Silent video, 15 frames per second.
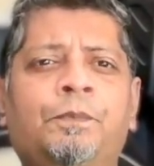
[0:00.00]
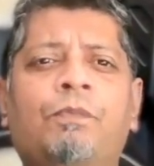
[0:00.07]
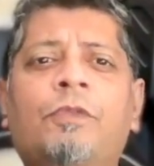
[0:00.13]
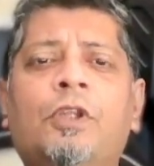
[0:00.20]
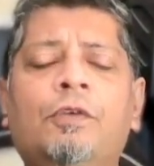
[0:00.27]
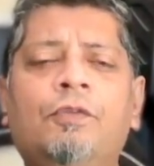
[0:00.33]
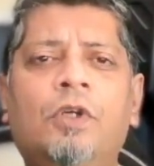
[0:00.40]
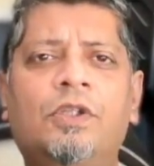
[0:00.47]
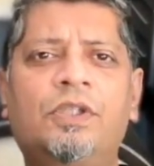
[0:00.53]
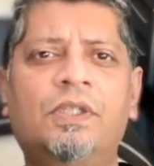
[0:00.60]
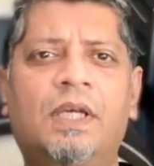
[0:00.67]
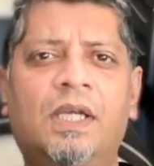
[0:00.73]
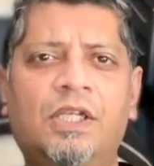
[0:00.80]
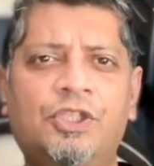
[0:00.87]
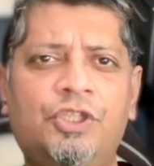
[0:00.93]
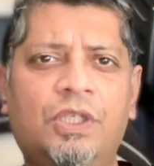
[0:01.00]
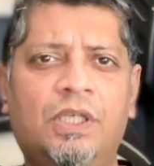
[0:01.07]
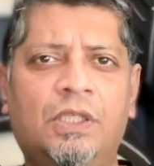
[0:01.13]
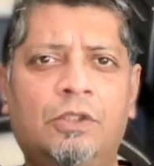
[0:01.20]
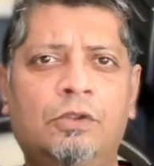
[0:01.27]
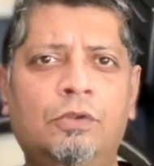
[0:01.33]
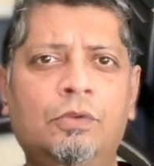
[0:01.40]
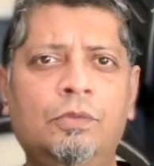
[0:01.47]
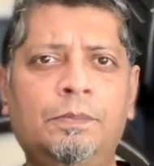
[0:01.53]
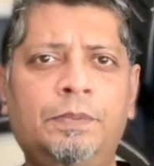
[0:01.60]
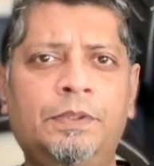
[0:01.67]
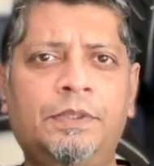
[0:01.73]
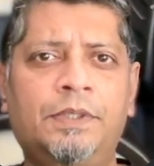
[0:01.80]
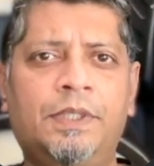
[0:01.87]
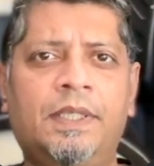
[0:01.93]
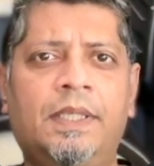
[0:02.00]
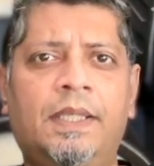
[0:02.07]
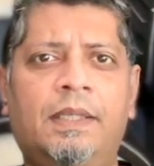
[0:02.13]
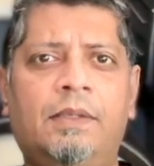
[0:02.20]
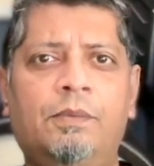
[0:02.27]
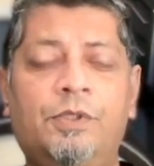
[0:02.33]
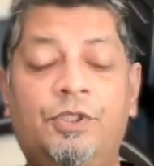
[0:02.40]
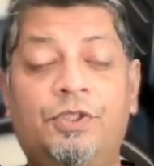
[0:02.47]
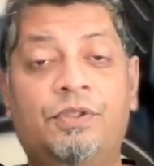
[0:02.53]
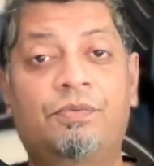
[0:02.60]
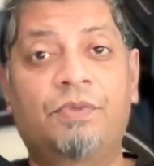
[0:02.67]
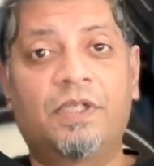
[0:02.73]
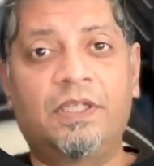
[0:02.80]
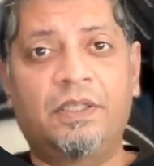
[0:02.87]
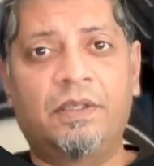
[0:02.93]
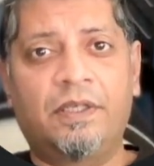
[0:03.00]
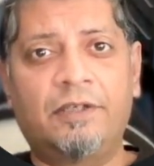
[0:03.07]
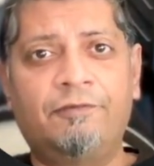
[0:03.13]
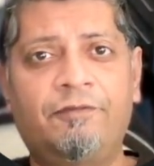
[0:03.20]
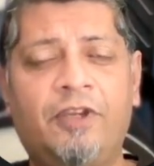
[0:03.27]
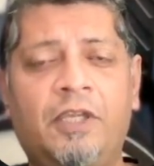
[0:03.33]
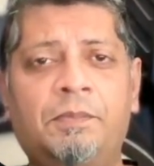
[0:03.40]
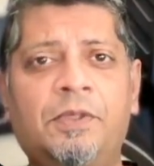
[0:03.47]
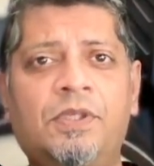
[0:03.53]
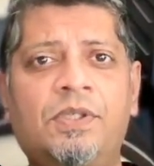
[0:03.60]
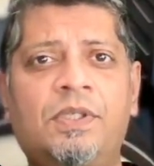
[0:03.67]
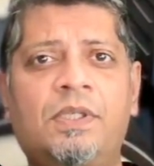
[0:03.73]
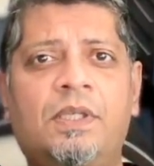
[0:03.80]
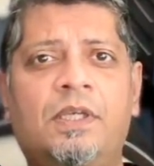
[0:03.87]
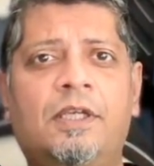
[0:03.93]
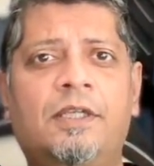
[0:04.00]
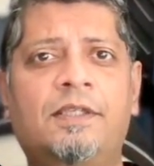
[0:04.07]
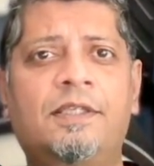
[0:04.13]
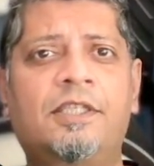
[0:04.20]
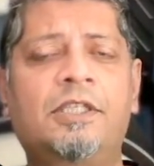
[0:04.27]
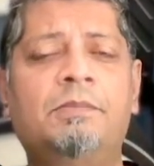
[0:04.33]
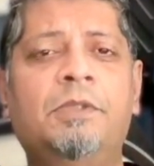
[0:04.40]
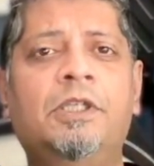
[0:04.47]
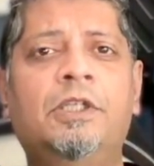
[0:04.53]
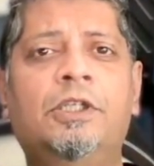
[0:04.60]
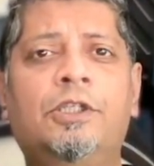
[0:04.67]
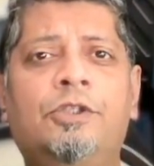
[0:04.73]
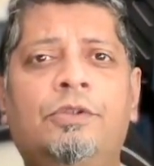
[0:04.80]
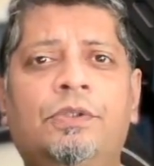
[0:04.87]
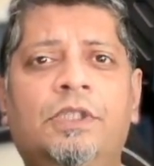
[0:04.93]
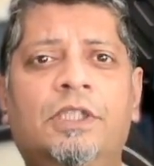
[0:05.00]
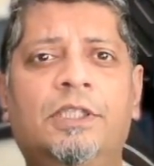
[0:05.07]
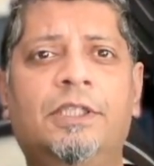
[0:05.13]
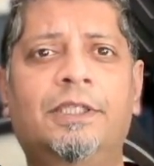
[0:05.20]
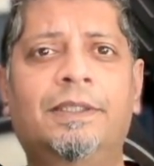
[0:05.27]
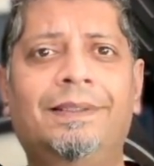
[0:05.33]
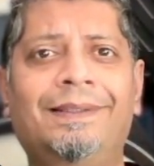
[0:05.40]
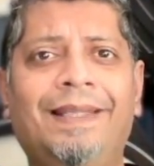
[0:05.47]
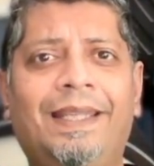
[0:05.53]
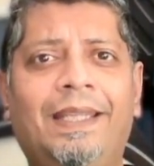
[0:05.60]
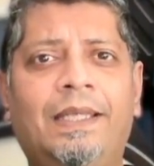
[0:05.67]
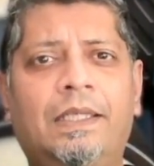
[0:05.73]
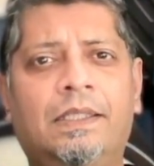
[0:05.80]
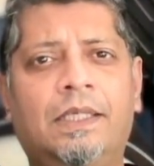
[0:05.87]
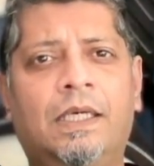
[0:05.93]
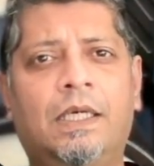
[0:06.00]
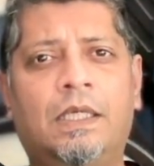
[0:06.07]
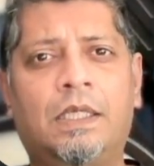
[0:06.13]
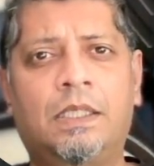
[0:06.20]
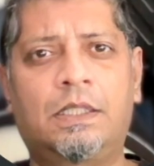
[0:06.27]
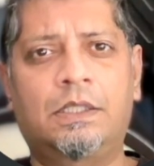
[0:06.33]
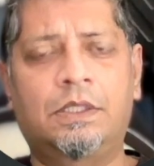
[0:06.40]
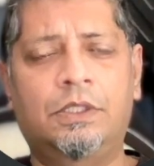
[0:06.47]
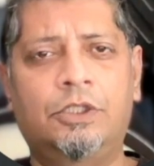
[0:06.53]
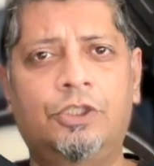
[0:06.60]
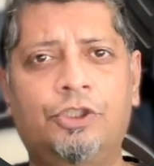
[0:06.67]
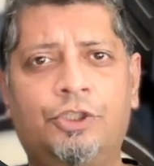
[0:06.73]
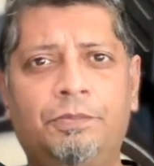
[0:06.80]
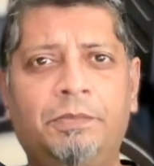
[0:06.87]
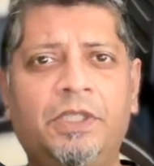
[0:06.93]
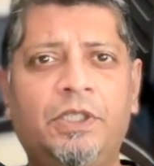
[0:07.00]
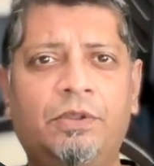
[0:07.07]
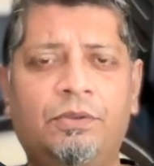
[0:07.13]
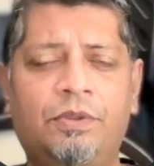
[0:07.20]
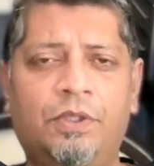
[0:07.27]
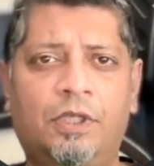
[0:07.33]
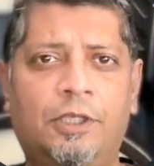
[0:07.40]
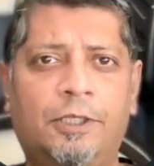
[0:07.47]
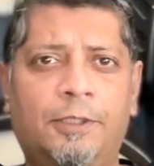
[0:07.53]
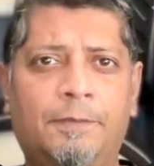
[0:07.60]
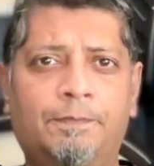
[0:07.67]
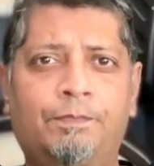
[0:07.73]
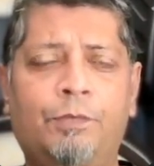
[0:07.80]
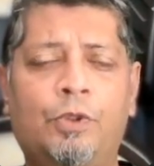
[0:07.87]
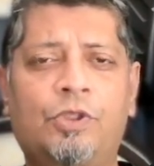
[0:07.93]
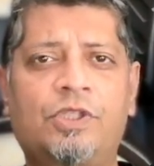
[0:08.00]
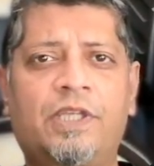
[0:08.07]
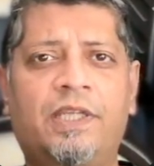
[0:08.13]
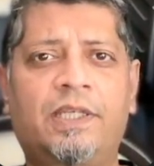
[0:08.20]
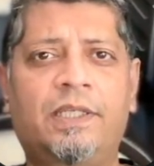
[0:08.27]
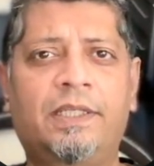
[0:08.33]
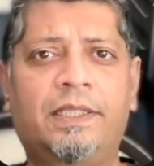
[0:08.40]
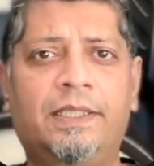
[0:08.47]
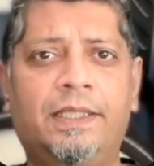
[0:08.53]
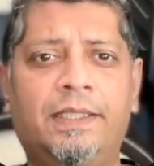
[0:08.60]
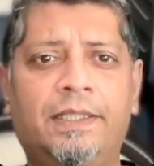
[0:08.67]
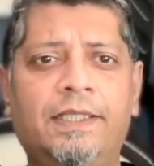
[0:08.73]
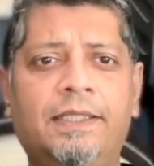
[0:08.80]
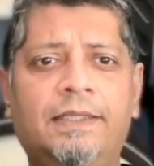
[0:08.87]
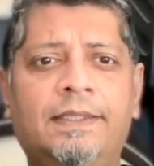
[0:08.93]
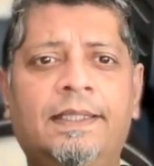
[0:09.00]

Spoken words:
You've got the Hajiang Loop, which is really famous, similar to the Leh Ladakh Kashmir motorcycling in India.